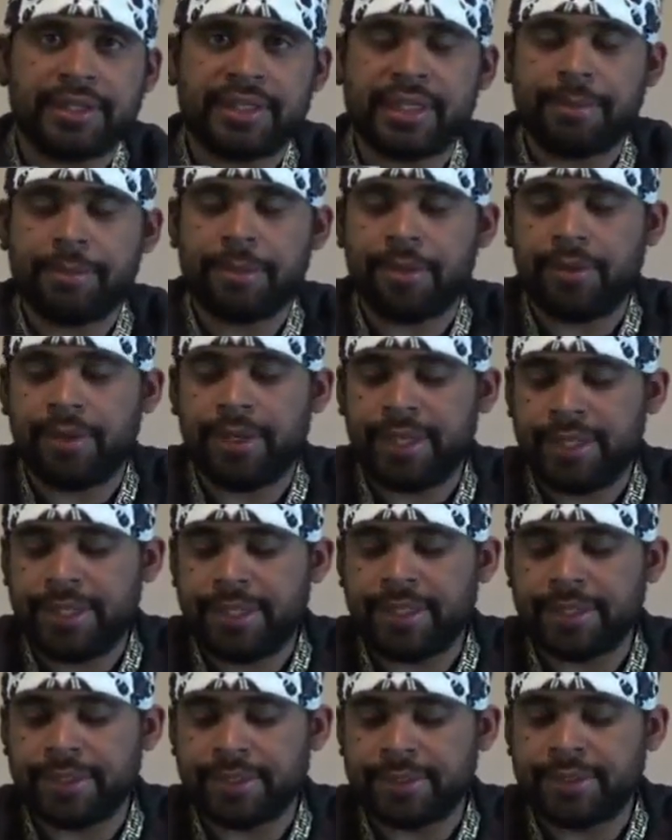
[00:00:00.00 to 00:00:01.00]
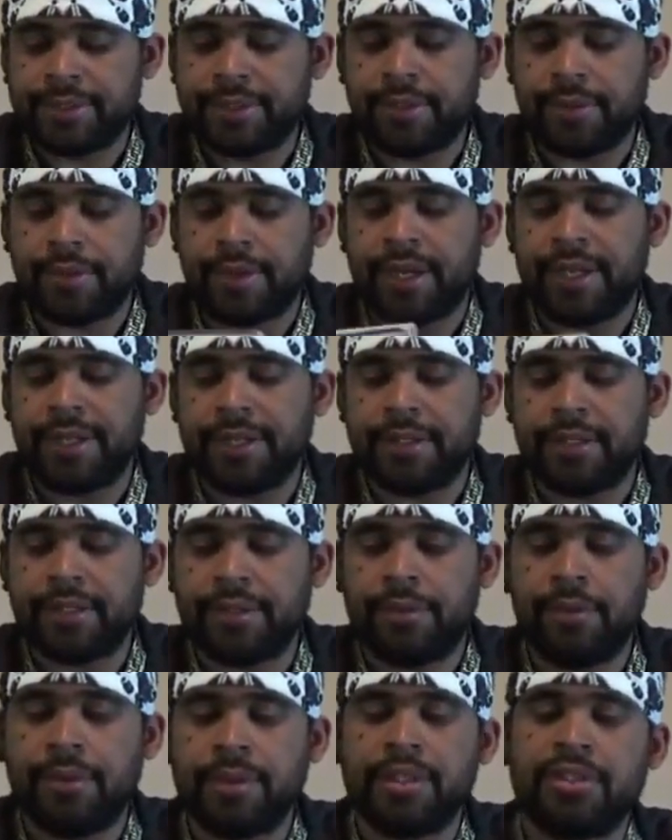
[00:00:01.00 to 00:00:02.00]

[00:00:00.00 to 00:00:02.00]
the Seminole Indians, all right,